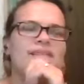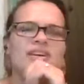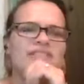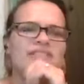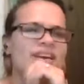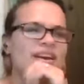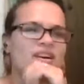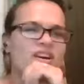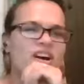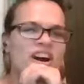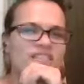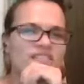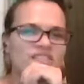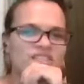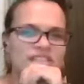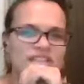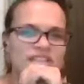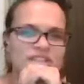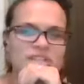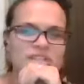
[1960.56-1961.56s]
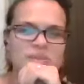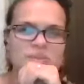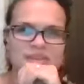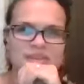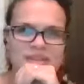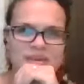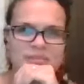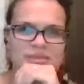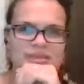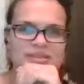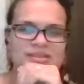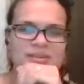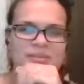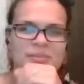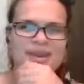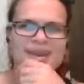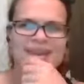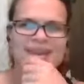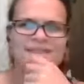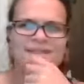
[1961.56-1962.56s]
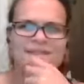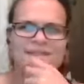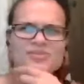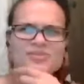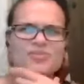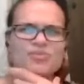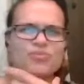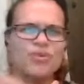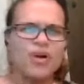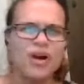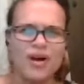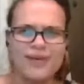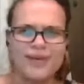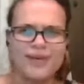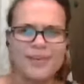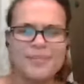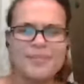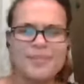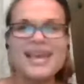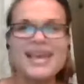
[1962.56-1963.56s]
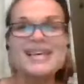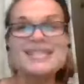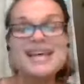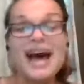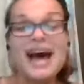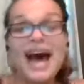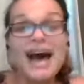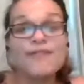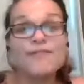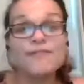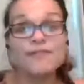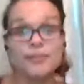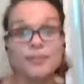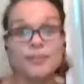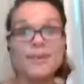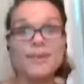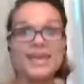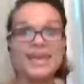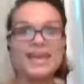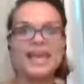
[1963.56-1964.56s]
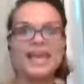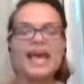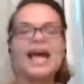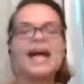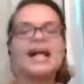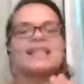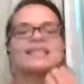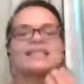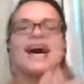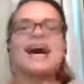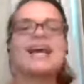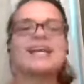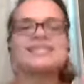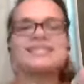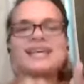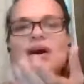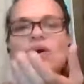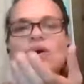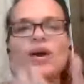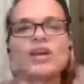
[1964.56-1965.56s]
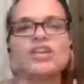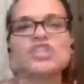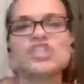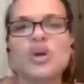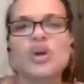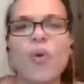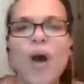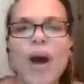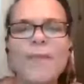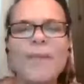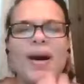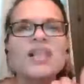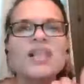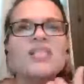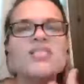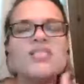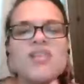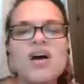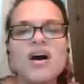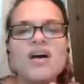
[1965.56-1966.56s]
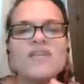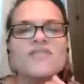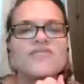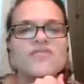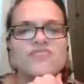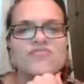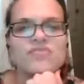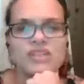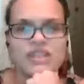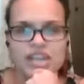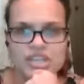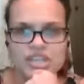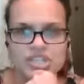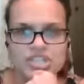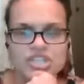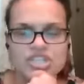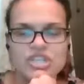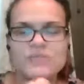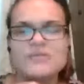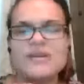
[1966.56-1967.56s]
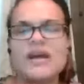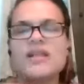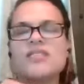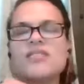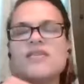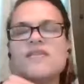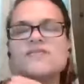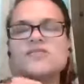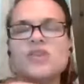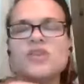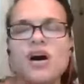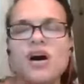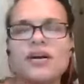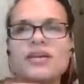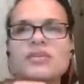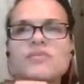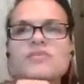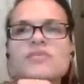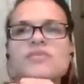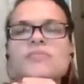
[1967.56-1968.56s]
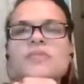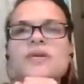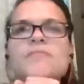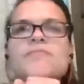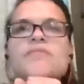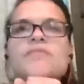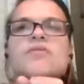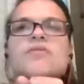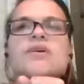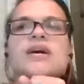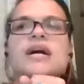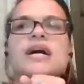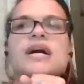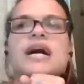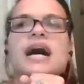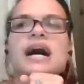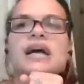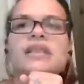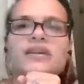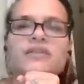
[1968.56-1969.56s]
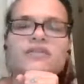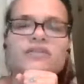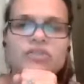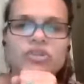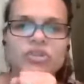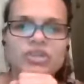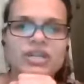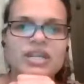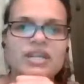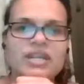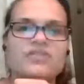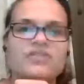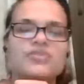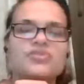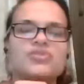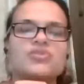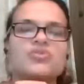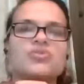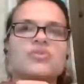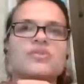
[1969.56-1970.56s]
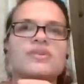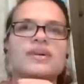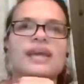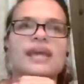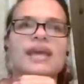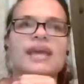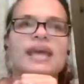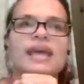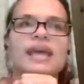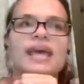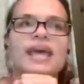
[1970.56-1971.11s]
never had a conversation with them in some way it feels wrong because for me that is how I show up. I love relationships. I love talking with people. I love learning their story.